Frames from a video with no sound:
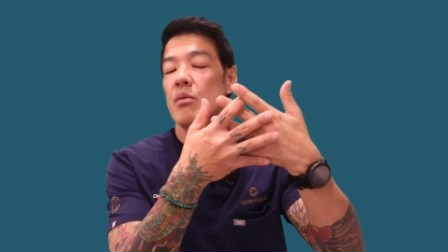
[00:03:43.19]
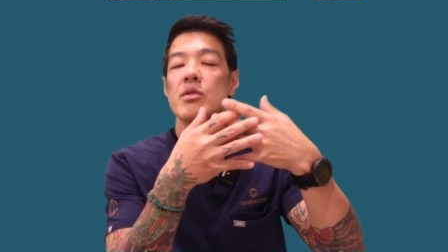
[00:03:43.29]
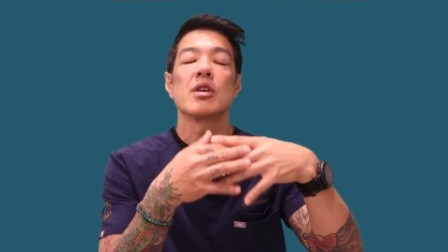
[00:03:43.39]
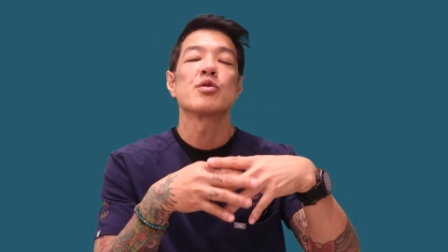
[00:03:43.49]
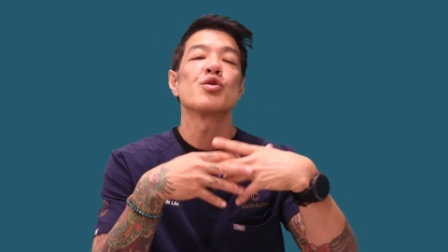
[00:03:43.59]

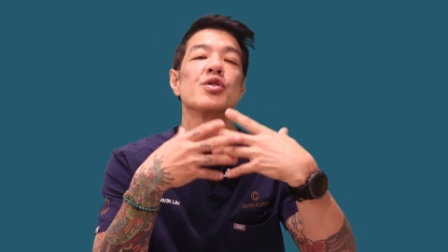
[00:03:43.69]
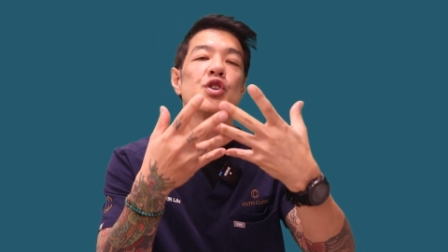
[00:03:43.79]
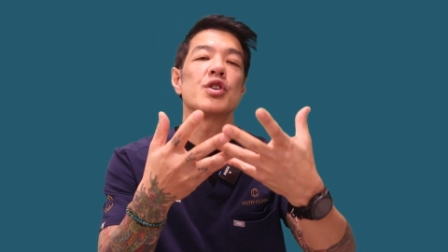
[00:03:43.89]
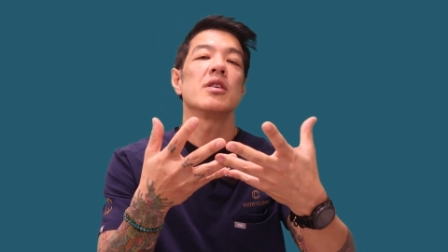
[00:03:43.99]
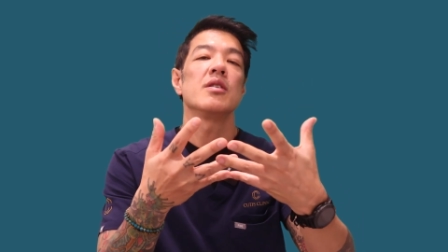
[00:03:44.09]
which are
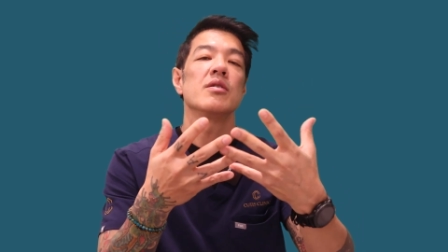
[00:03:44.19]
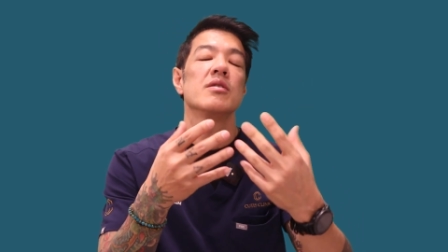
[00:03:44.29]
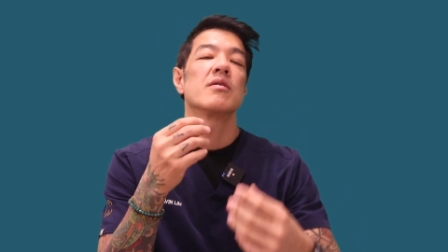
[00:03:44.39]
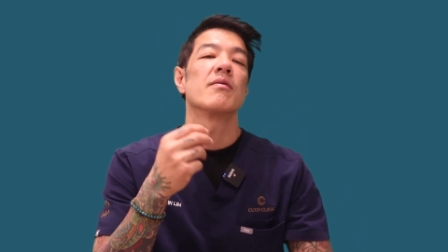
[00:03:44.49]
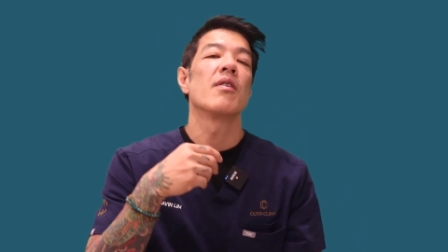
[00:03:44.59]
traditionally
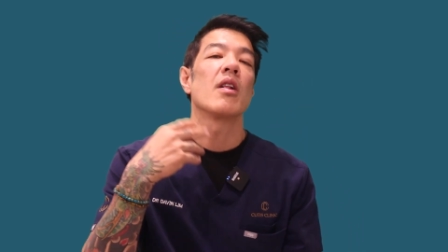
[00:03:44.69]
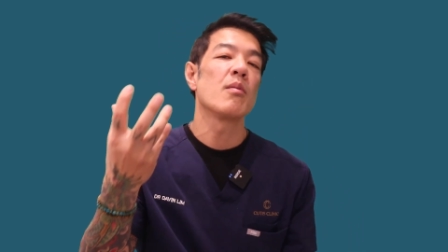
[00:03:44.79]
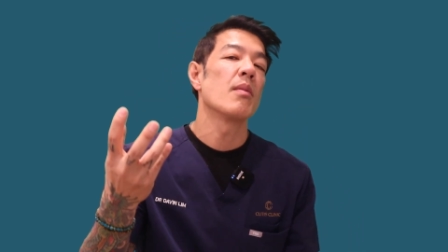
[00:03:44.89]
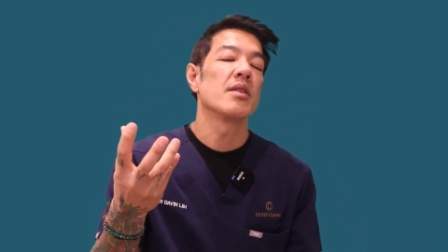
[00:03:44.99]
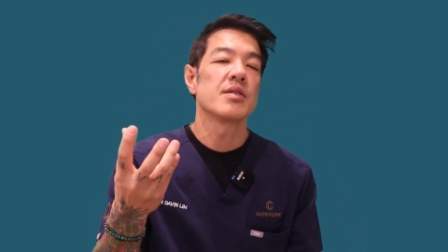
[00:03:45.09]
used to
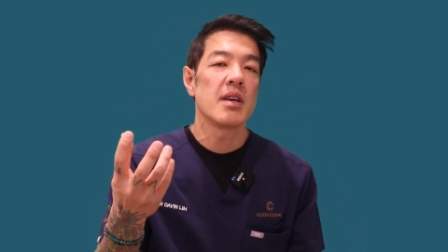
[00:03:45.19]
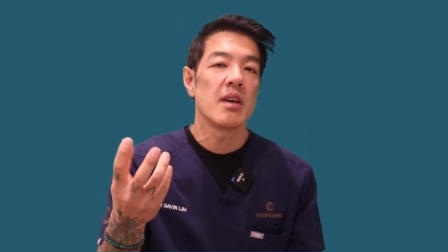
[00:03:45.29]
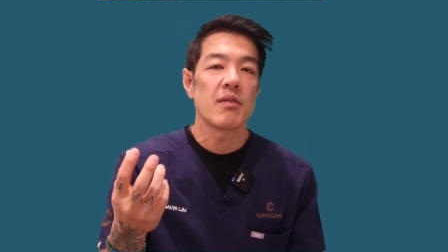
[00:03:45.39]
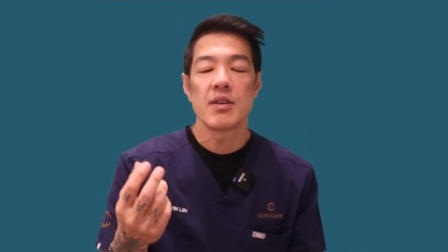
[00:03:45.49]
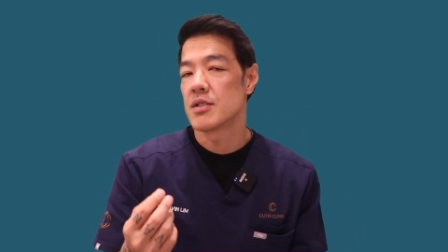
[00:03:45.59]
volumize
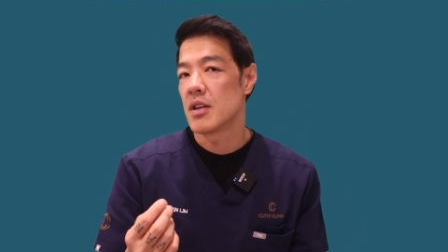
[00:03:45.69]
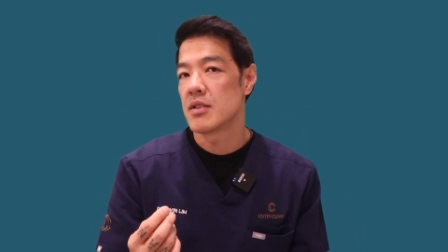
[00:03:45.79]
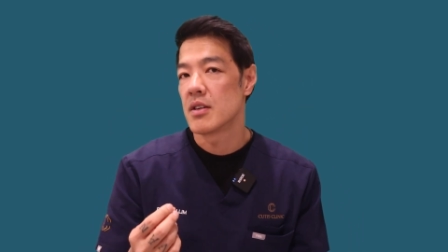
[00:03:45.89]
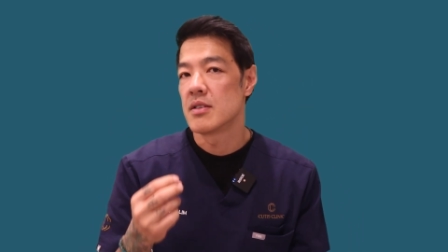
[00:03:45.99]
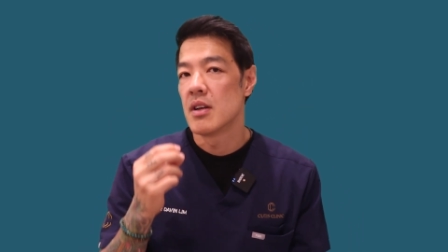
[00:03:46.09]
key areas
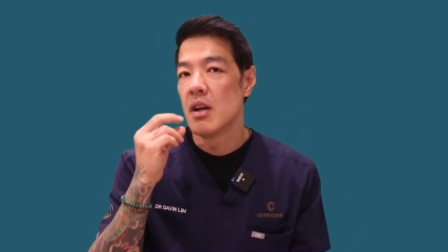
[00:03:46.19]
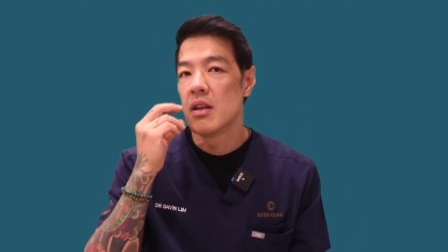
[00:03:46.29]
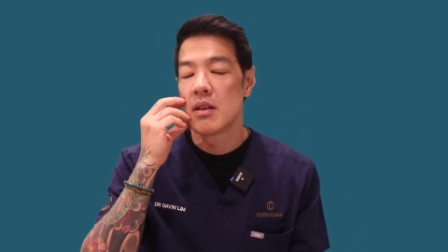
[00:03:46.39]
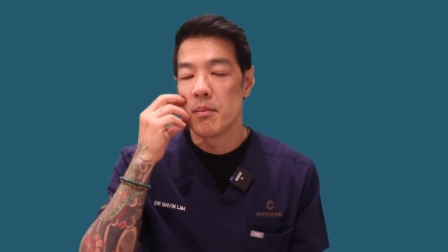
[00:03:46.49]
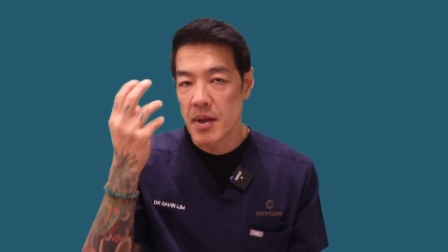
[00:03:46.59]
such as
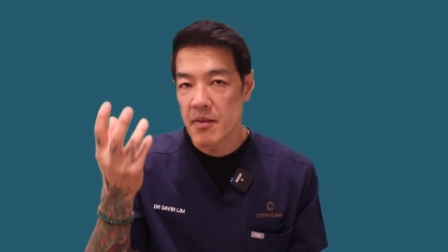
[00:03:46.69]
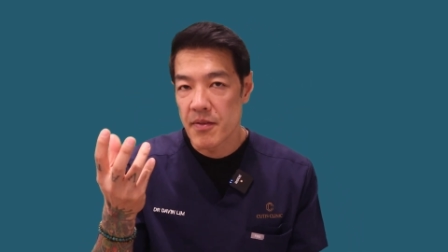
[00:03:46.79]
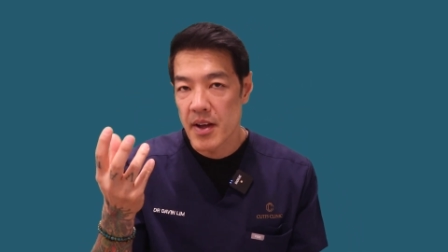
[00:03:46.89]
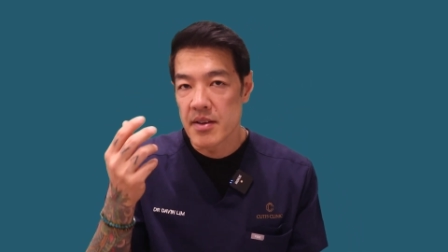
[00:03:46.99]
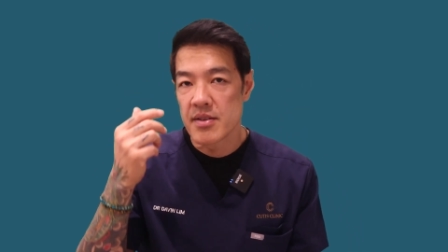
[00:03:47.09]
the
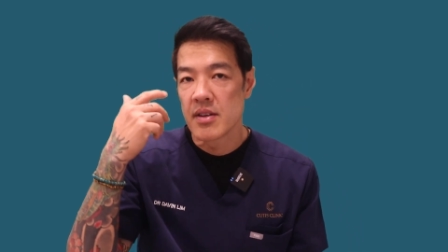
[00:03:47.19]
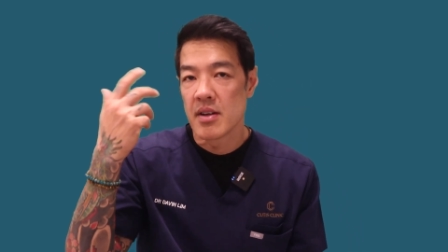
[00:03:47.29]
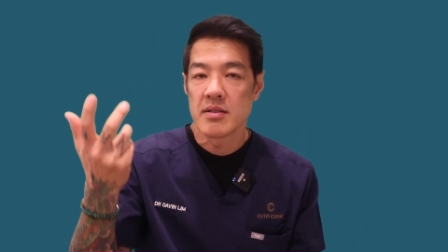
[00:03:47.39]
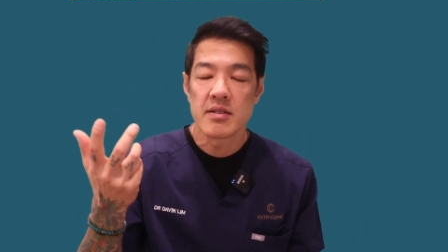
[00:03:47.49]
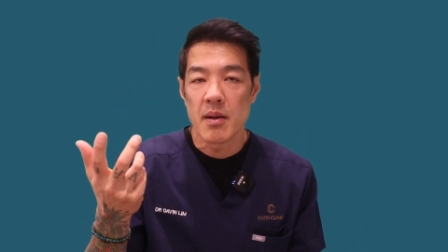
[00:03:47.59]
midface,
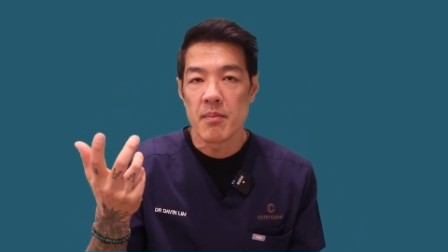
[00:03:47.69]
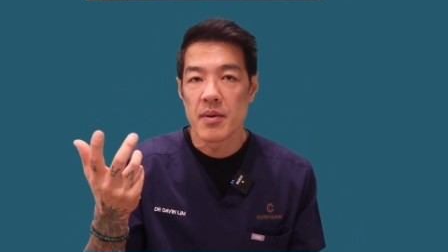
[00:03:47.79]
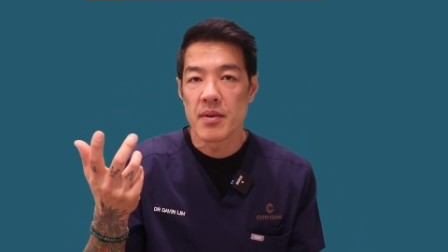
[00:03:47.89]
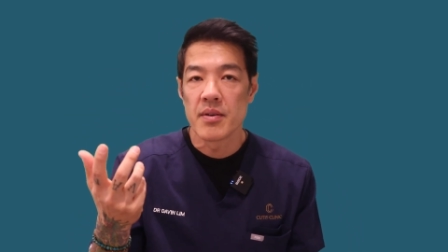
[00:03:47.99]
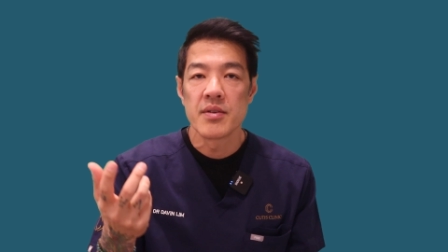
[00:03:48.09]

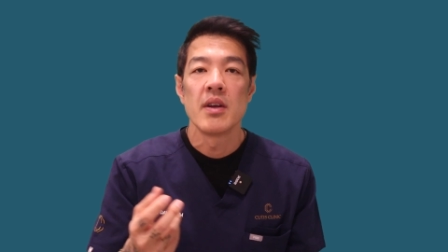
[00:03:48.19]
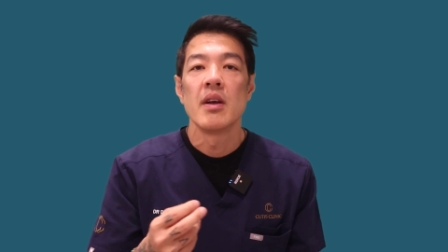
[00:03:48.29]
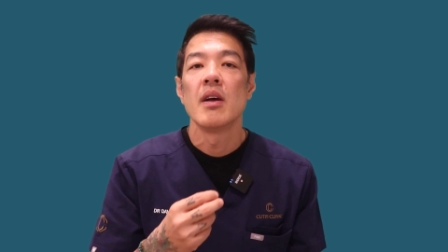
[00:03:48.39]
temples,